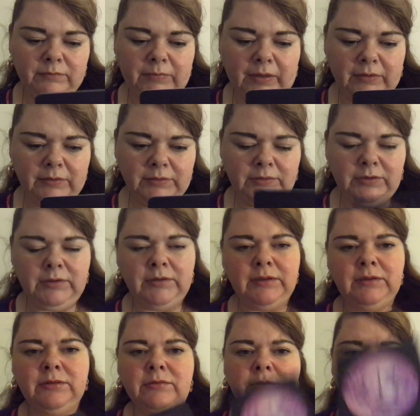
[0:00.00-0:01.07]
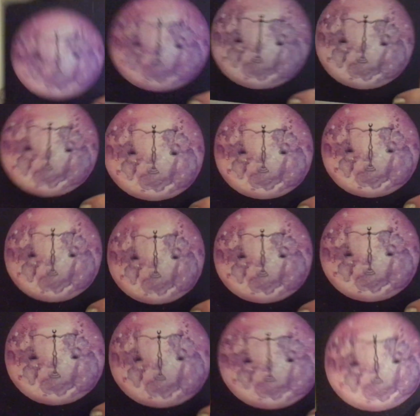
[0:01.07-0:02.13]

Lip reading: balanced, so you need to restore the balance.